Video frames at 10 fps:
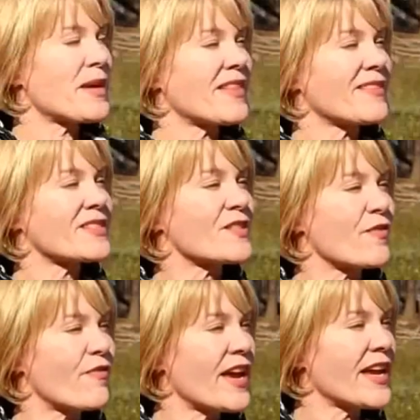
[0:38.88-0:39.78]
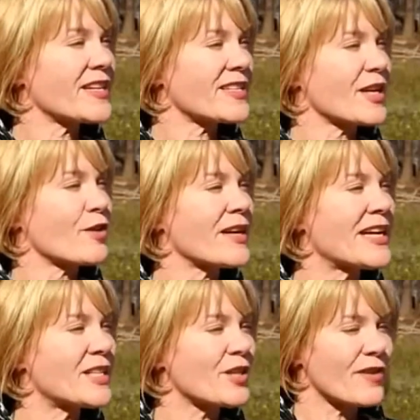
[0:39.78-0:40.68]
might think this is fake. It's like
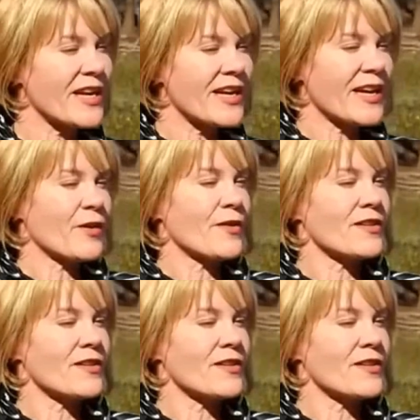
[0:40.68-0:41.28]
green screen. I know